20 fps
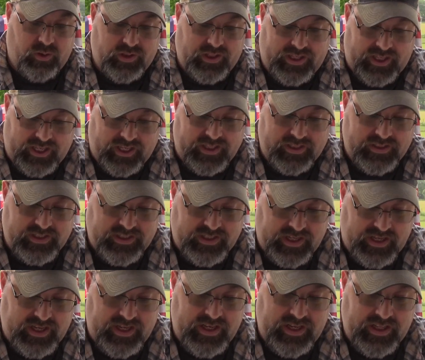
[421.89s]
kiss,
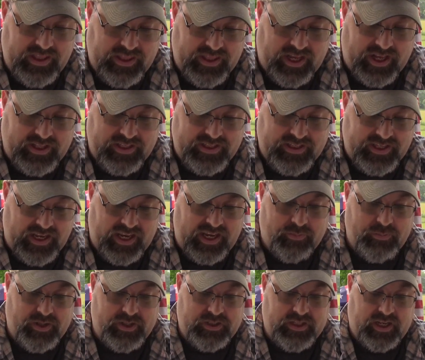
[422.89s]
that
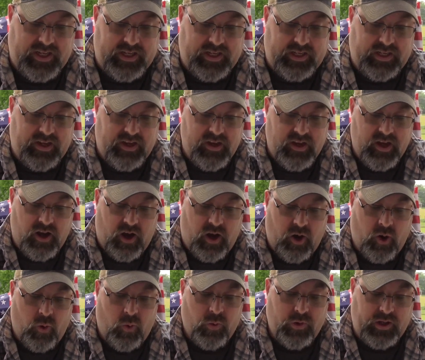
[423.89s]
same is he,
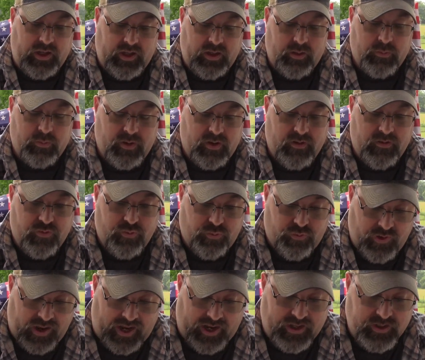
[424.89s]
hold him
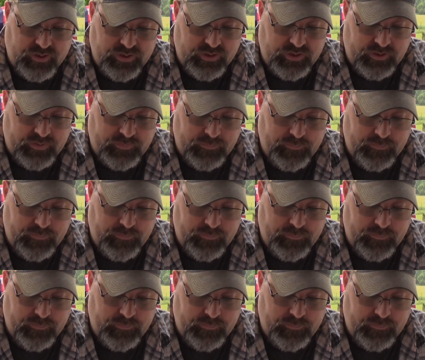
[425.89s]
fast.